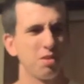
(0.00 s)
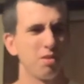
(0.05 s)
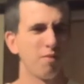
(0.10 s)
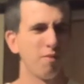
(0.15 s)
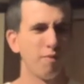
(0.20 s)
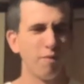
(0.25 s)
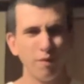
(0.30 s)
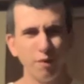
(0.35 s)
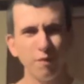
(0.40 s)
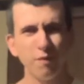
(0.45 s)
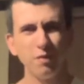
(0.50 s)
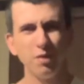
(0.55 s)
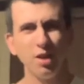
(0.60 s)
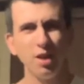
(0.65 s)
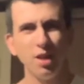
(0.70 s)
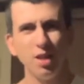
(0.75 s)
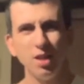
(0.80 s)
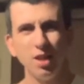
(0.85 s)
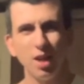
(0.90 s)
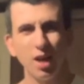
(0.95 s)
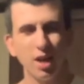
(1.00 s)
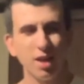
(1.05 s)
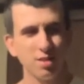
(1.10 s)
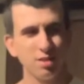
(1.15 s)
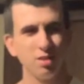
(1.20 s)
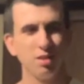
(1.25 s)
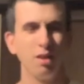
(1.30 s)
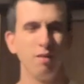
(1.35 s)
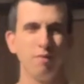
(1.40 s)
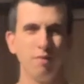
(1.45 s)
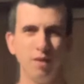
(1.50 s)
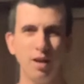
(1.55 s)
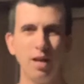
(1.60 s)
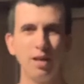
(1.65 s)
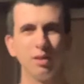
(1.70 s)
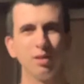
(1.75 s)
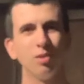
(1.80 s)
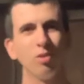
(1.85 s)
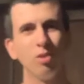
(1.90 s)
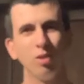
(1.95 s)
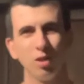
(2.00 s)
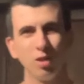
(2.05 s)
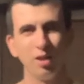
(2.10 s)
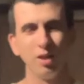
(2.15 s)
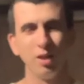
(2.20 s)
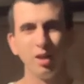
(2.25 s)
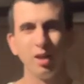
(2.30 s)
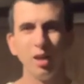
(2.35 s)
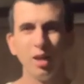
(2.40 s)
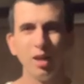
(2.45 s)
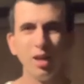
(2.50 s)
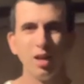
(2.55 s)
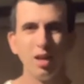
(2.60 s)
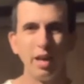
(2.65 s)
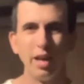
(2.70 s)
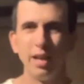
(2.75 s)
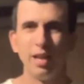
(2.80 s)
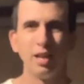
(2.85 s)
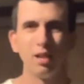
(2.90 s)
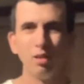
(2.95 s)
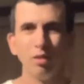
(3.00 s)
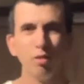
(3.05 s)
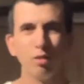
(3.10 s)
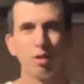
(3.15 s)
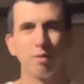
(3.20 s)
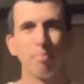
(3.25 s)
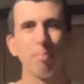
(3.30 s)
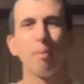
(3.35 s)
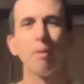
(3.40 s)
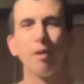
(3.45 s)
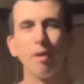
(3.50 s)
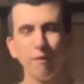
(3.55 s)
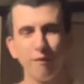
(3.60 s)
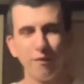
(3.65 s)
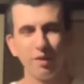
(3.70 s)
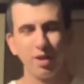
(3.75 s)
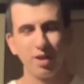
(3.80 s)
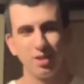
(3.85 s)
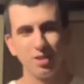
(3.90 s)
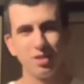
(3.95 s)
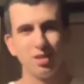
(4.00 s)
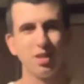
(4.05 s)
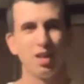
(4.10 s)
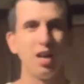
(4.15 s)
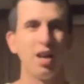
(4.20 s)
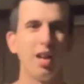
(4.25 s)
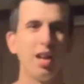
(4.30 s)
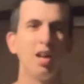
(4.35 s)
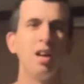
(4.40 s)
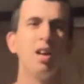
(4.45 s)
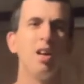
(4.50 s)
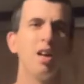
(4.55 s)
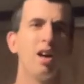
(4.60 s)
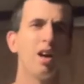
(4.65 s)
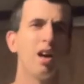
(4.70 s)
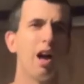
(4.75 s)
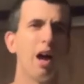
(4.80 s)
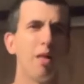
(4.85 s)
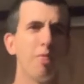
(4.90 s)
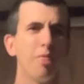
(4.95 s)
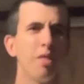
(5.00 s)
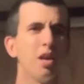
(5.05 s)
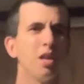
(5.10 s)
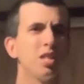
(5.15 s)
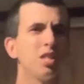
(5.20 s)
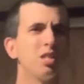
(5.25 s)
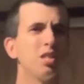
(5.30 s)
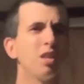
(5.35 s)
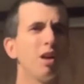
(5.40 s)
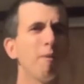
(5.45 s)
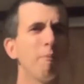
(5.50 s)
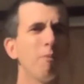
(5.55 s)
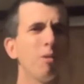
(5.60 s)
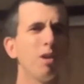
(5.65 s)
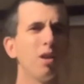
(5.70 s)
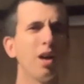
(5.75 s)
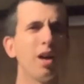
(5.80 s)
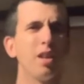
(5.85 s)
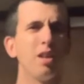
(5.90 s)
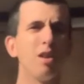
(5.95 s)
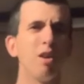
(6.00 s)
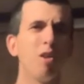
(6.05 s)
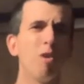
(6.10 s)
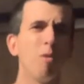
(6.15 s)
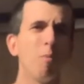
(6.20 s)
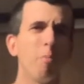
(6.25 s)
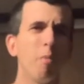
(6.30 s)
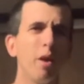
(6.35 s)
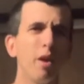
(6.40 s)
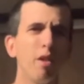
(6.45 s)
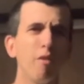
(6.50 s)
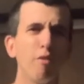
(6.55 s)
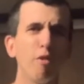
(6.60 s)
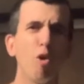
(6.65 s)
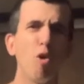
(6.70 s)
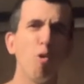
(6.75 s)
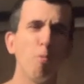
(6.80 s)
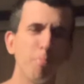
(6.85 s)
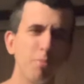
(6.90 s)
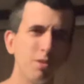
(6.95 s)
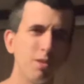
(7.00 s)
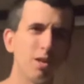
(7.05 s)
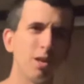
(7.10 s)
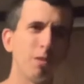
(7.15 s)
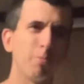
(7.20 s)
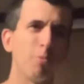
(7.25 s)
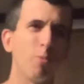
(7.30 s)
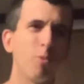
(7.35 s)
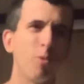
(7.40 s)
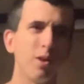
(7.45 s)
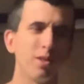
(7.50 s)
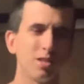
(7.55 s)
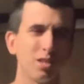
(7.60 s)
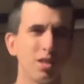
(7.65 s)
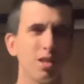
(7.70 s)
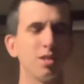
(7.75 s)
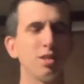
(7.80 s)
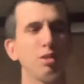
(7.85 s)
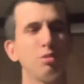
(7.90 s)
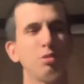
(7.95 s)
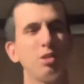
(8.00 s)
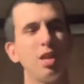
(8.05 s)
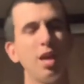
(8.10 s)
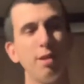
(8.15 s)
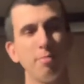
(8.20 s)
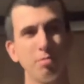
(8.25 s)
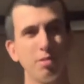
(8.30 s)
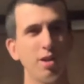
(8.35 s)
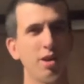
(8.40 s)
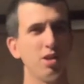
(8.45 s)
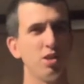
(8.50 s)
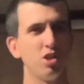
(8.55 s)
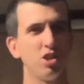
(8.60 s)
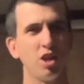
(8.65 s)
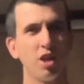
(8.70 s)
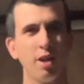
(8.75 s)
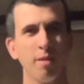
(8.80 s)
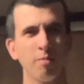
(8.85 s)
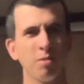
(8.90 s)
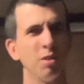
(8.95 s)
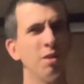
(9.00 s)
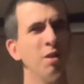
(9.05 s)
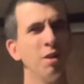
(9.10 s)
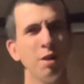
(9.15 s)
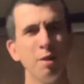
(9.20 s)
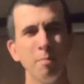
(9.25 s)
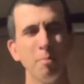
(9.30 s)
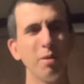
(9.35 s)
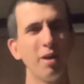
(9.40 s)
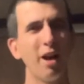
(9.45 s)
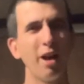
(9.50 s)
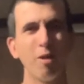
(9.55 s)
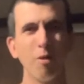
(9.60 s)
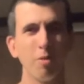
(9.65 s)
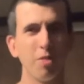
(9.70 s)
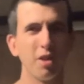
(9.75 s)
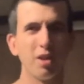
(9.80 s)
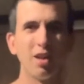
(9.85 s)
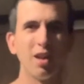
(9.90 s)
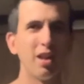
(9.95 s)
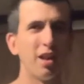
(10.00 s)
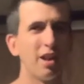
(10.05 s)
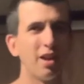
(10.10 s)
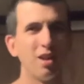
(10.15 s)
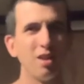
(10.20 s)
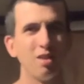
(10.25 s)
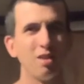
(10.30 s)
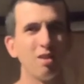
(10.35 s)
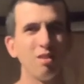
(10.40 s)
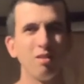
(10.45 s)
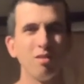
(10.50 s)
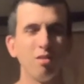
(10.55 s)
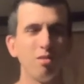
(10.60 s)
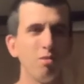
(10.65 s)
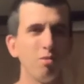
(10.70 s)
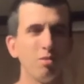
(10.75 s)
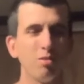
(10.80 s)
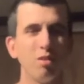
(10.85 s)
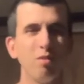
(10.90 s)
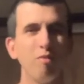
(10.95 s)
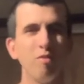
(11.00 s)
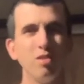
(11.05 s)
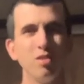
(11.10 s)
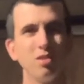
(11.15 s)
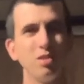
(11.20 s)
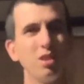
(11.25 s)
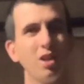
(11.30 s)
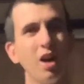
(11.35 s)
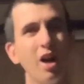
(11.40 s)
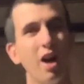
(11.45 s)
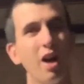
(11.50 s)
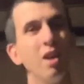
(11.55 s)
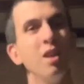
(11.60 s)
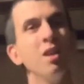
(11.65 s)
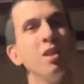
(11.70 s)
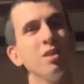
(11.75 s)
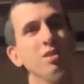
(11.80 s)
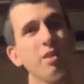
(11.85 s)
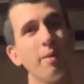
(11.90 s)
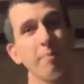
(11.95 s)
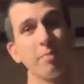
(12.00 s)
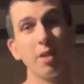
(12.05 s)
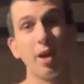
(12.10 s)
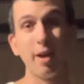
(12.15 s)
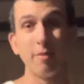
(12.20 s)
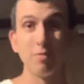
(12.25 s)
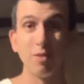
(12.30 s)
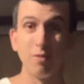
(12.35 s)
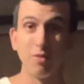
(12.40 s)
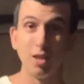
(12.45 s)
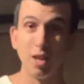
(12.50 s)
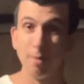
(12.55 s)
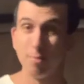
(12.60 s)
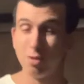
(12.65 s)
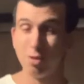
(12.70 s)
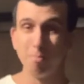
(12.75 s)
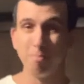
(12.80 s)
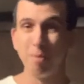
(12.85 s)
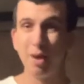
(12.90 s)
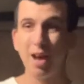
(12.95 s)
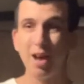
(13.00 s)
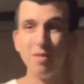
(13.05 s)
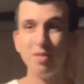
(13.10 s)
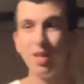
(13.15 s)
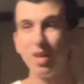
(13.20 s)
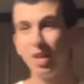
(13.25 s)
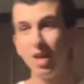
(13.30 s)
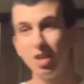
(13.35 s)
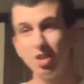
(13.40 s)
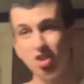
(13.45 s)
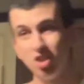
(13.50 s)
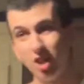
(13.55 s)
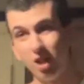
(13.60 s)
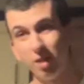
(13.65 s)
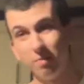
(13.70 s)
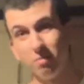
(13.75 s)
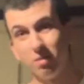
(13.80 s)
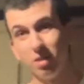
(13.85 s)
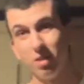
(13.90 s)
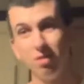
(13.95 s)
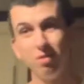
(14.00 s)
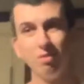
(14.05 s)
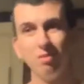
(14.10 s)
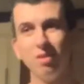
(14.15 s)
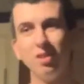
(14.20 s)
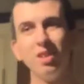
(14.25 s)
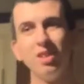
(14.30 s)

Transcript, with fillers: 15 years, if not longer. And it looked perfect inside. I think someone I know might have opened it up once because the tape got jammed, but I don't think it had anything to do with the VCR. Sometimes if tapes are bad, they get jammed, and you